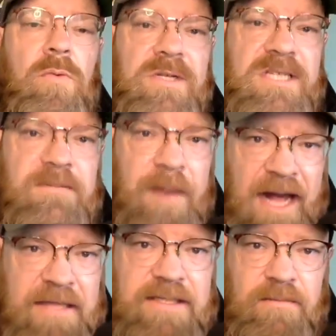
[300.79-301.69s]

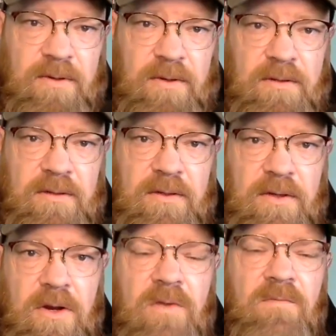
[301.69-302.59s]
responsible
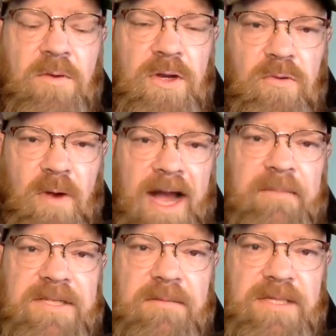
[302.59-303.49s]
for the crimes